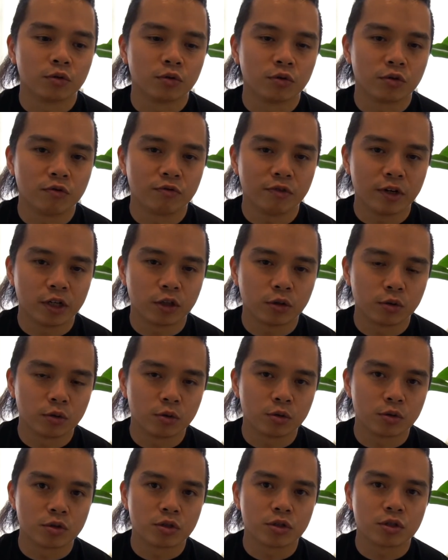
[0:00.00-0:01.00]

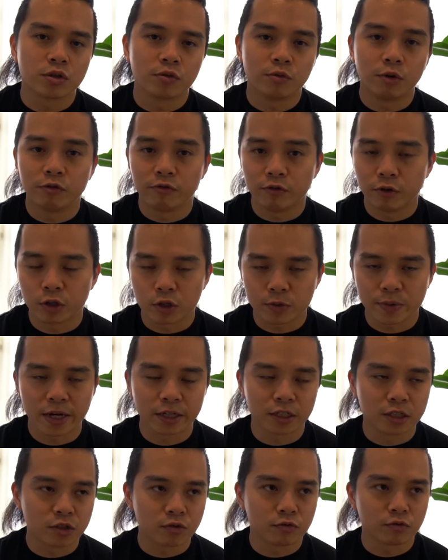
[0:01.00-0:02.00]
vehicles,
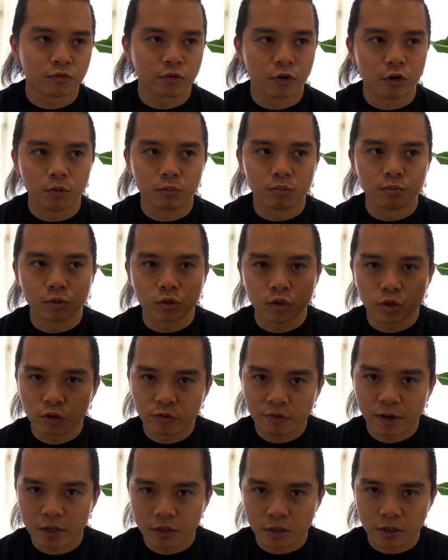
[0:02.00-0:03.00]
Volkswagens from
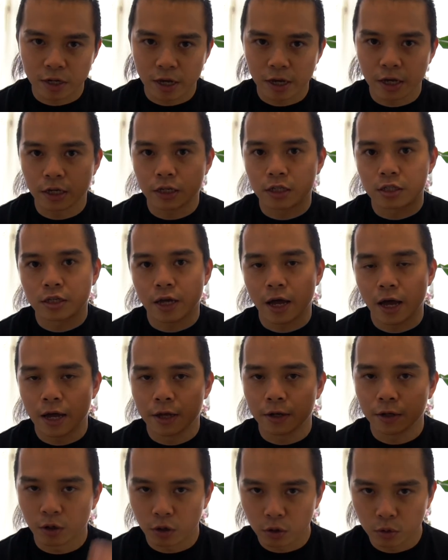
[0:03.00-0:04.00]
2008 and
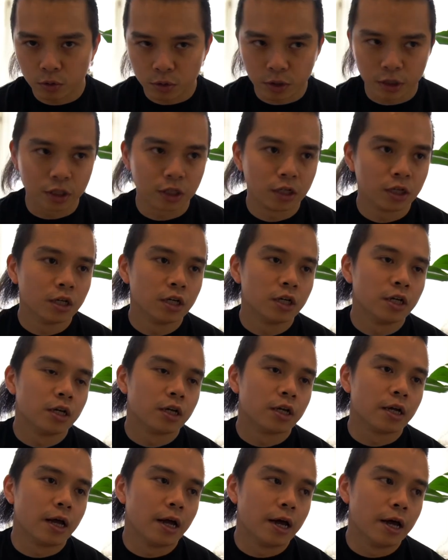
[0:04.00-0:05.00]
older,
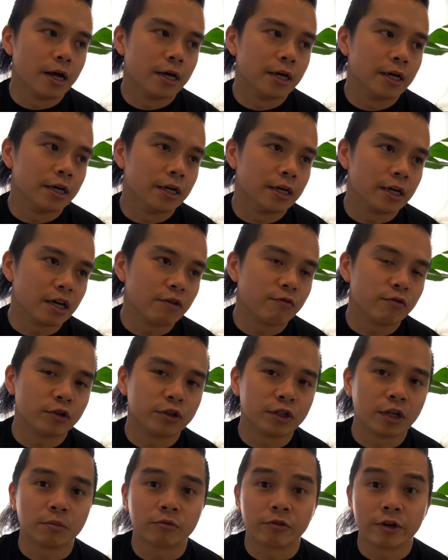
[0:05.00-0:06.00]
if you're going
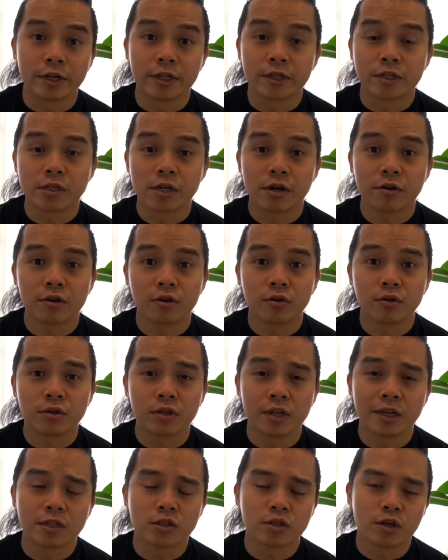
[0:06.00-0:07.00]
to upgrade the stereo,
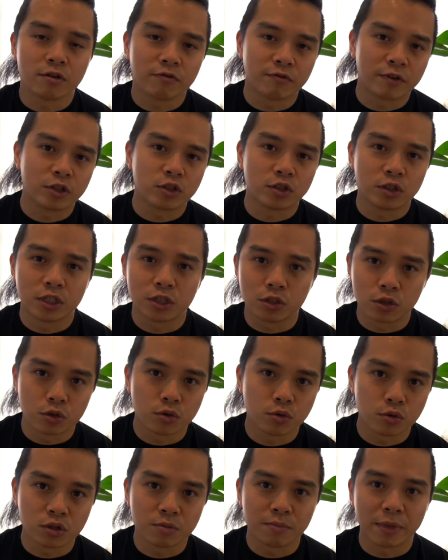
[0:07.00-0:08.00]
there's certain things you need to do
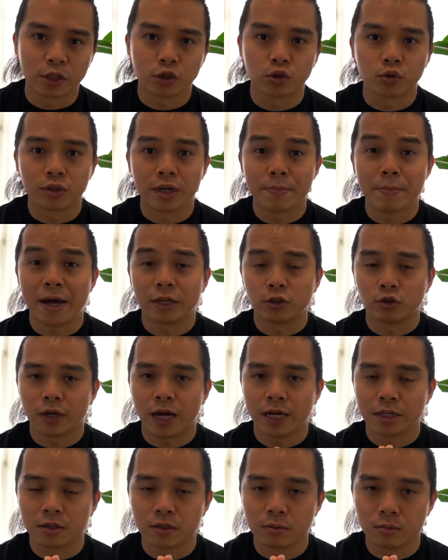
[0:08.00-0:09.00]
to make sure the battery
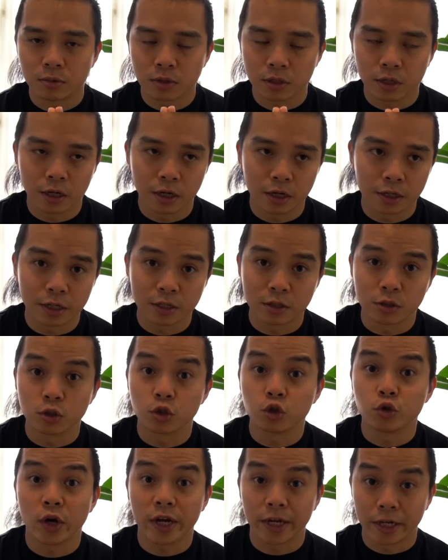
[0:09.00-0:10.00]
doesn't
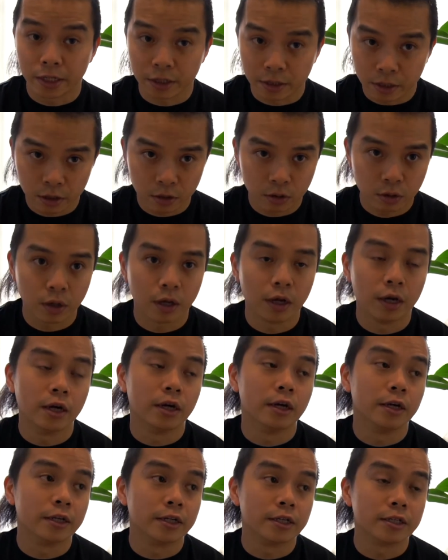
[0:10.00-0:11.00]
drain.
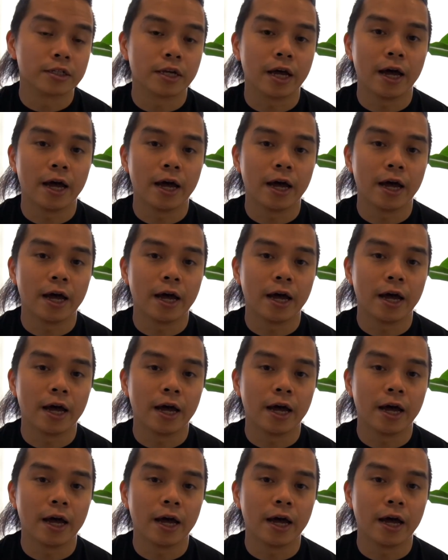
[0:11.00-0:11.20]
And